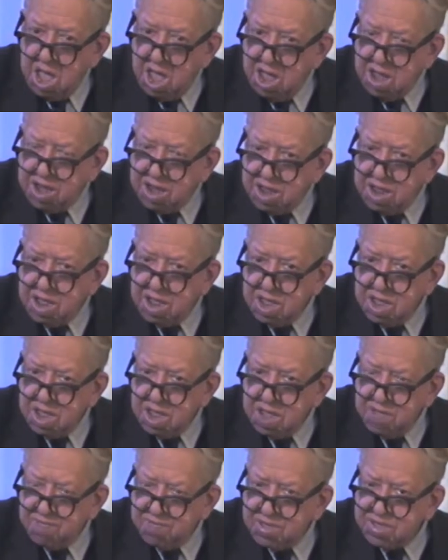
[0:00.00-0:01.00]
and
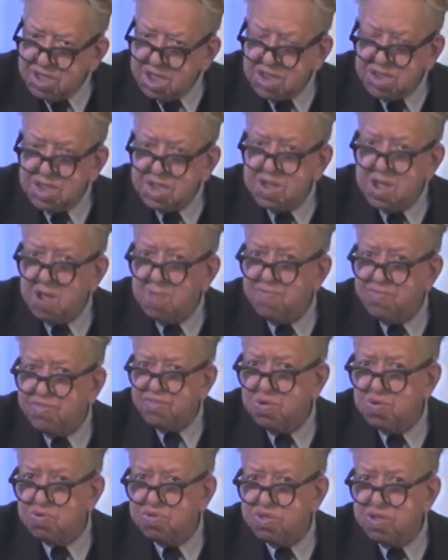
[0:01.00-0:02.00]
if it doesn't come
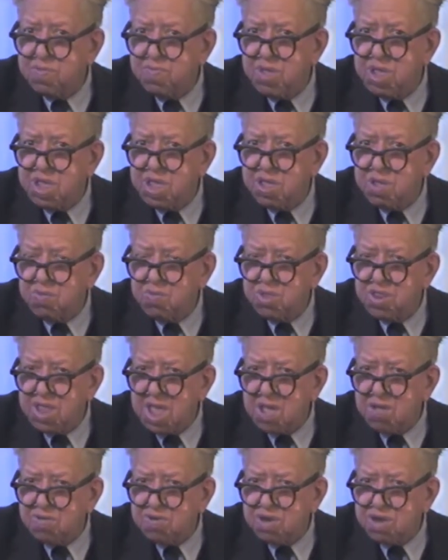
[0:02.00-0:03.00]
through to me
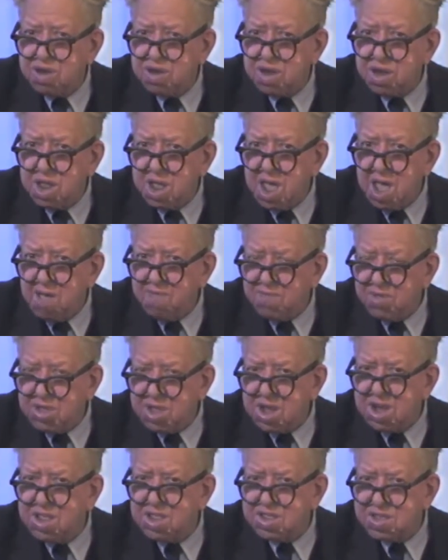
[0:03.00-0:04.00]
without having
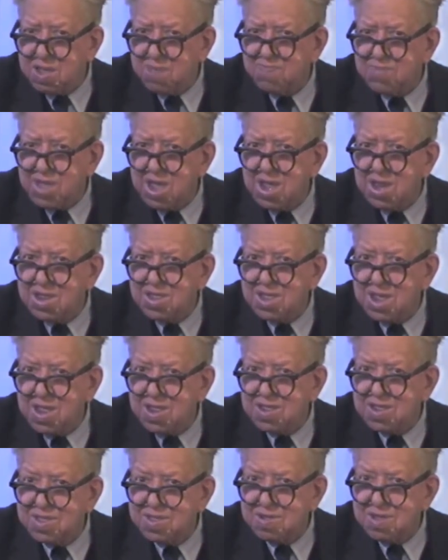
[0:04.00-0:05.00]
any subtitles
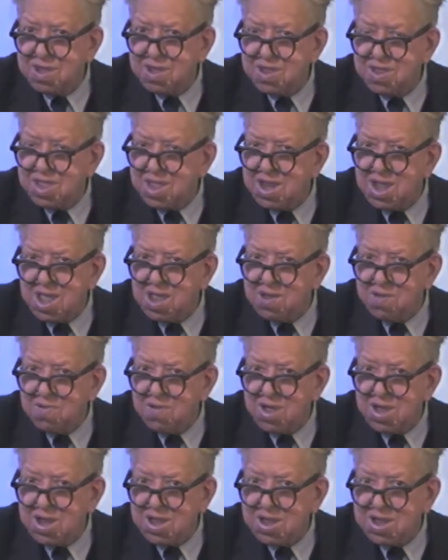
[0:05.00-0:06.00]
on the screen, then I don't
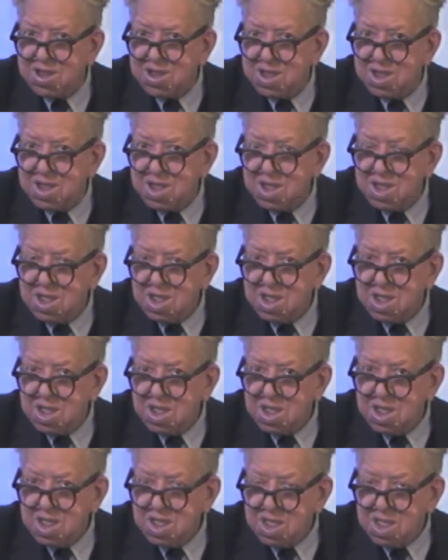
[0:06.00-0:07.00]
want it.
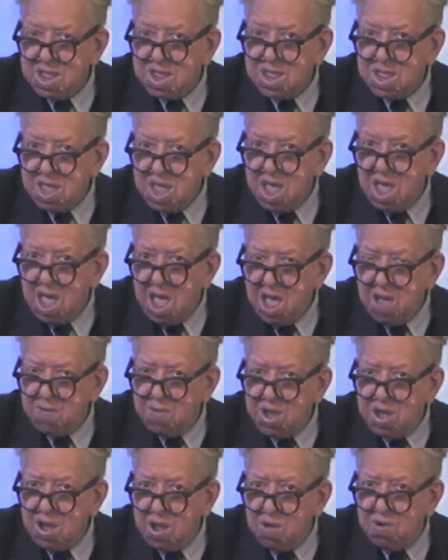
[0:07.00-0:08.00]
Hmm. I
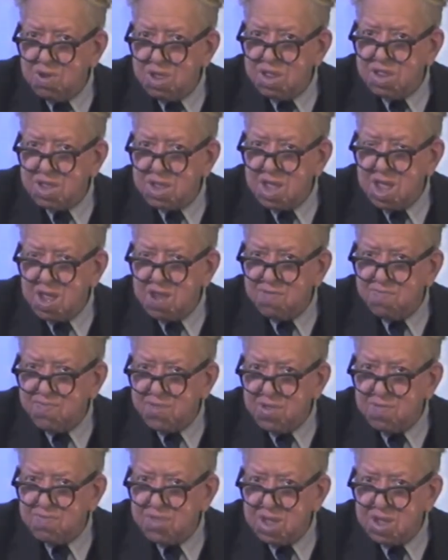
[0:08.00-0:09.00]
want only the kind of
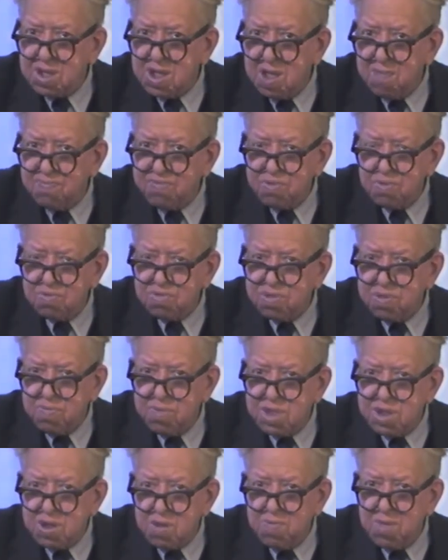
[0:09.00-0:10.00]
films that come through to
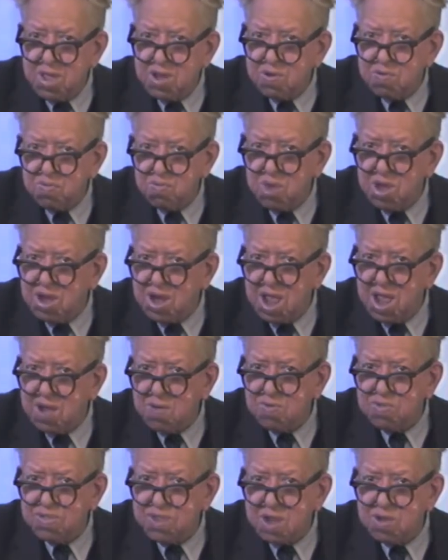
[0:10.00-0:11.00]
me no matter what
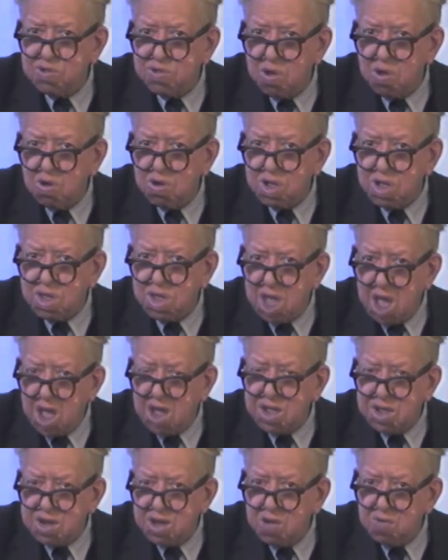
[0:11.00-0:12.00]
language they're talking,
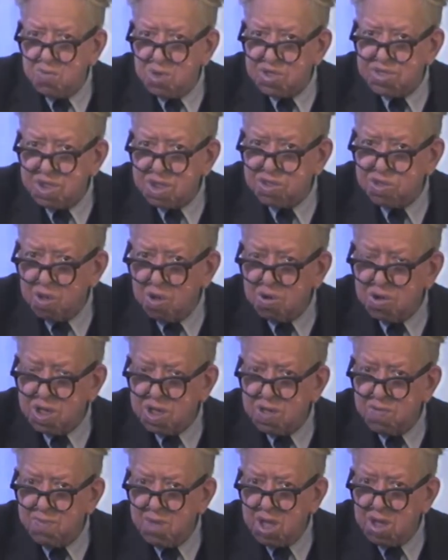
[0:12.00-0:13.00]
I know what they're
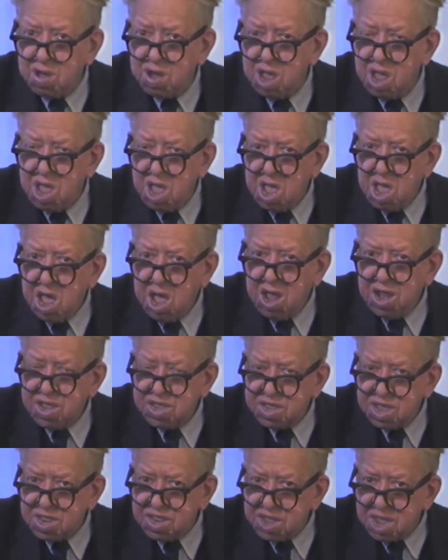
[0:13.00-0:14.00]
talking about. And he
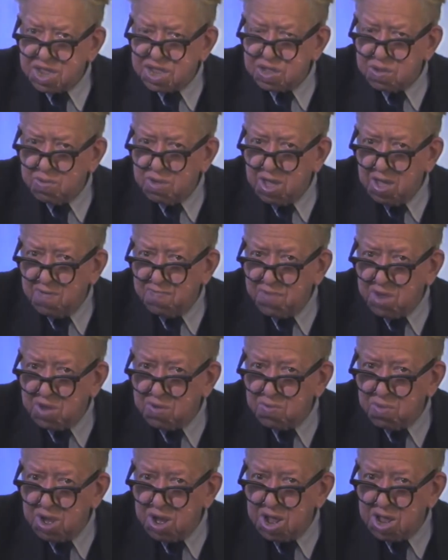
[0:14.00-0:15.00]
said, that's the way I
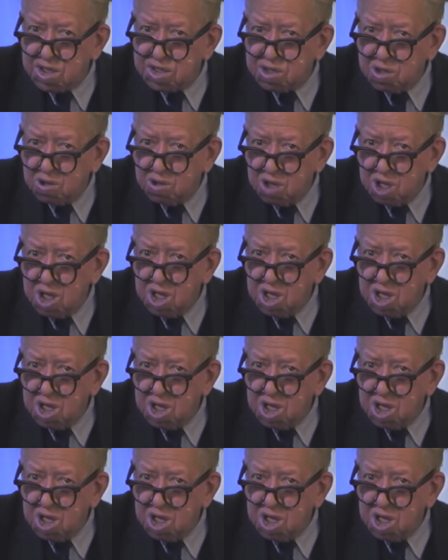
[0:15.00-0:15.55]
felt when I saw